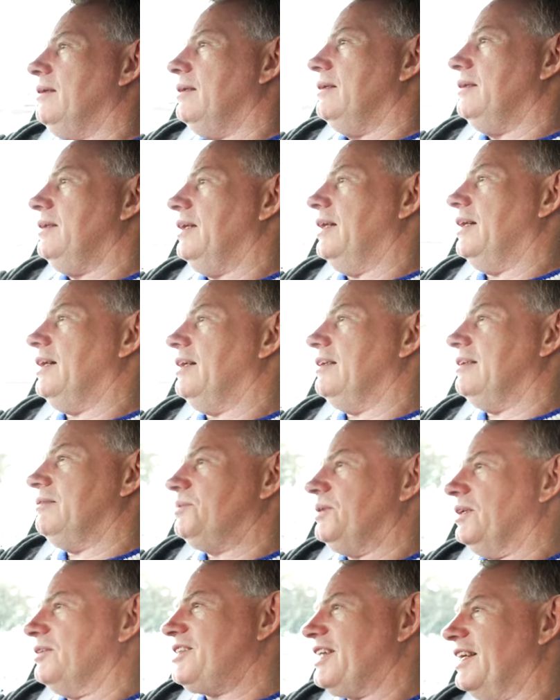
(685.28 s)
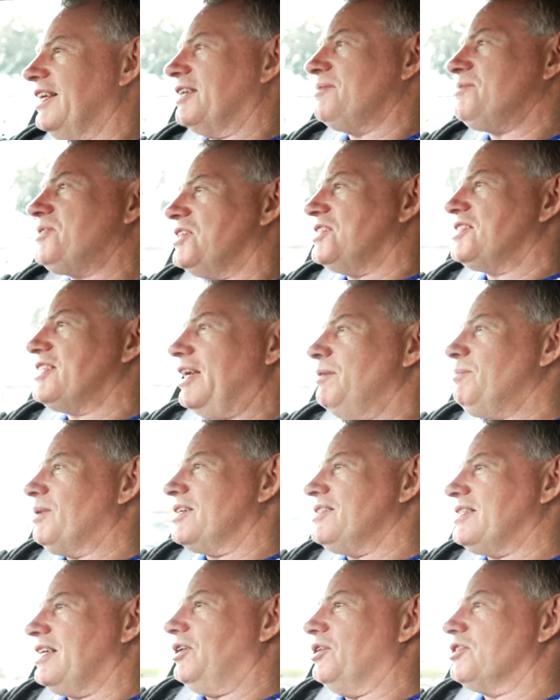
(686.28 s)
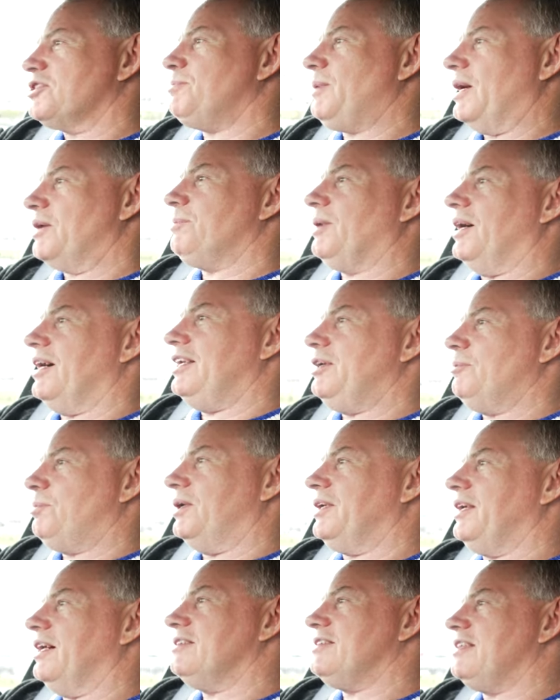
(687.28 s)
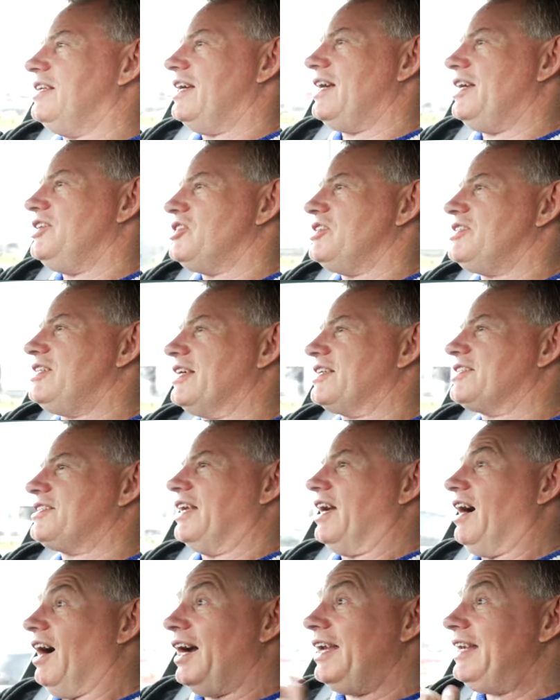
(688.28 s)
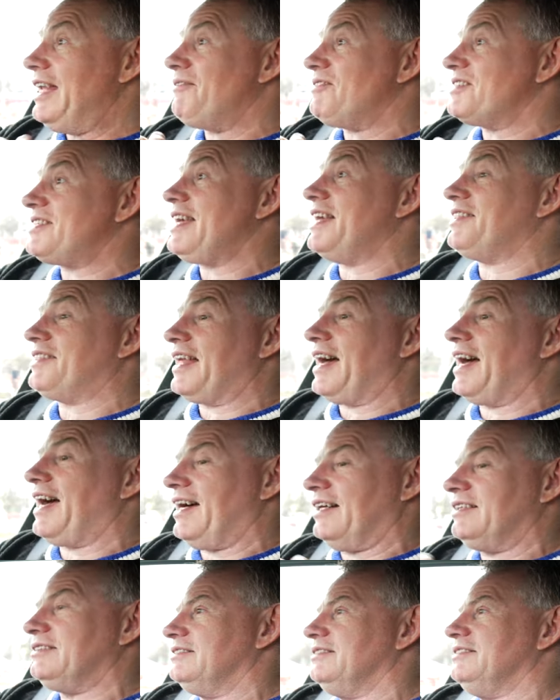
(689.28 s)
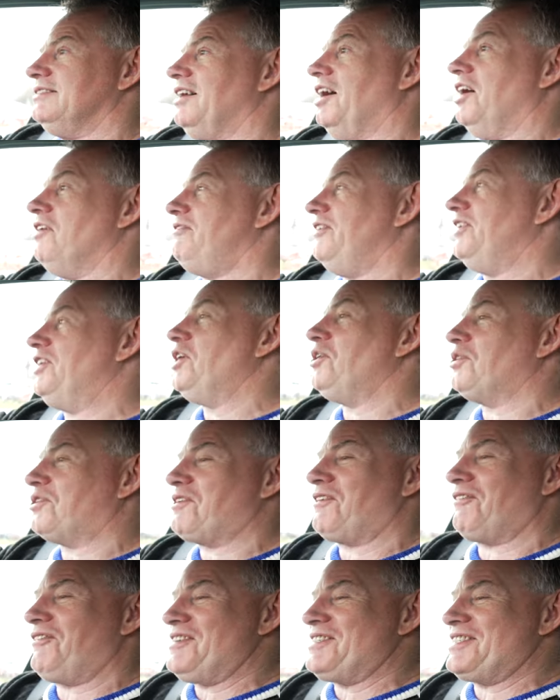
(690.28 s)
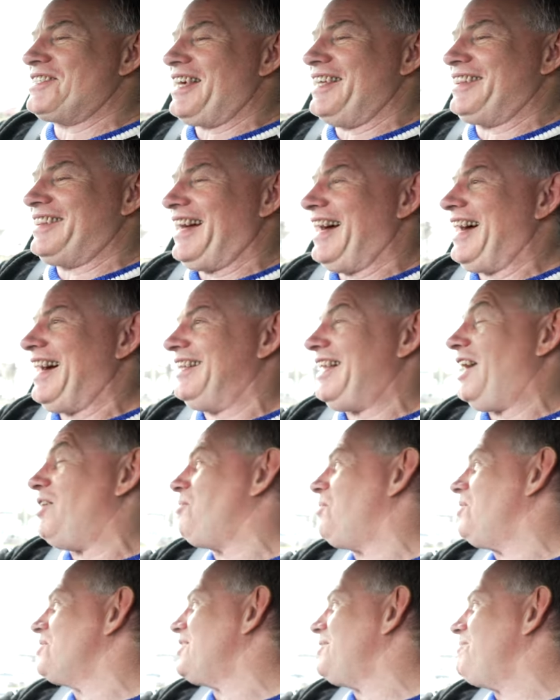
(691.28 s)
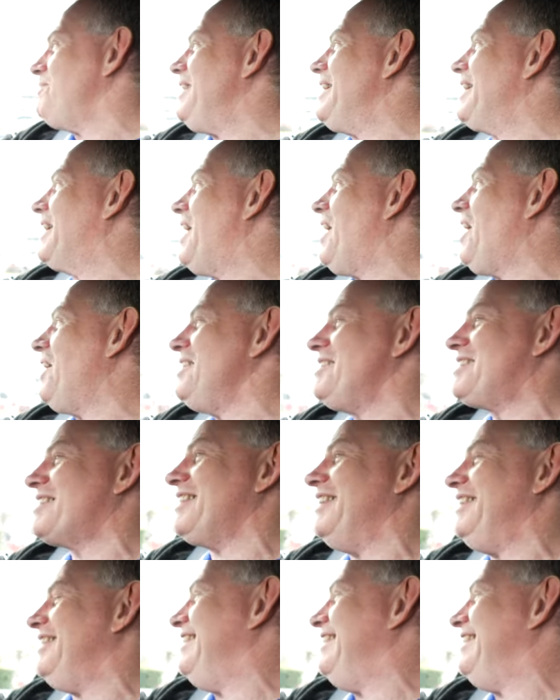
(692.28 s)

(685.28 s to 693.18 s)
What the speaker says: Yeah, well, Jacob's just saying because they're not specced by anybody under the age of 60. I never said that. Our videographer said that. That wasn't me, guys.